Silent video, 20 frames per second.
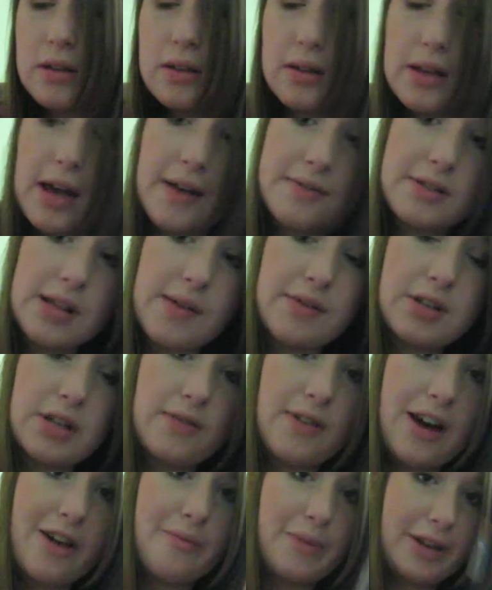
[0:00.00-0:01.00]

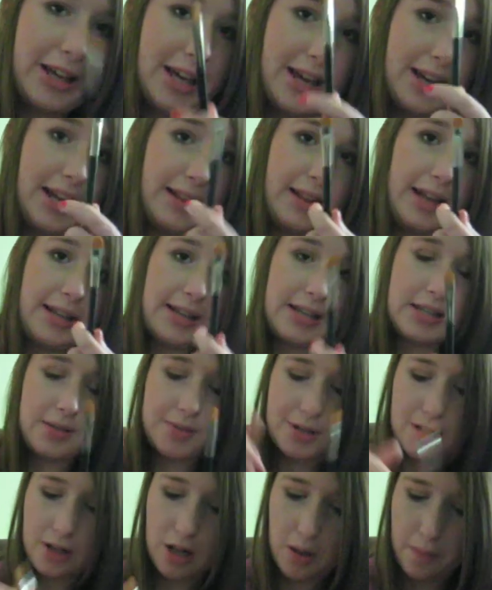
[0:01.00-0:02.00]
F75, but again, I like this
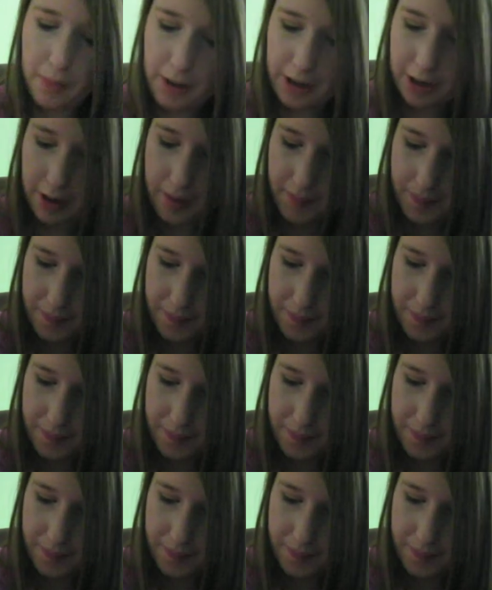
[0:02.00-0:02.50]
one a lot better.